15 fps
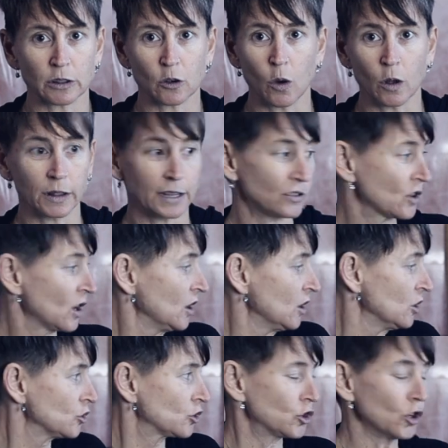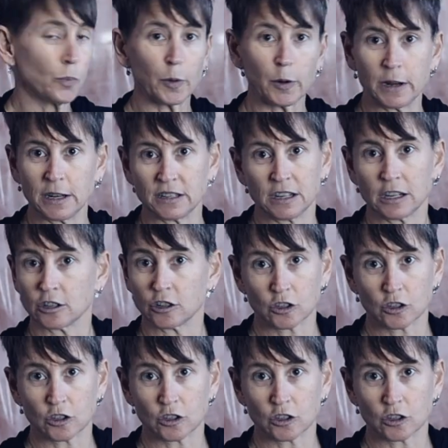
with goalies. Super easy to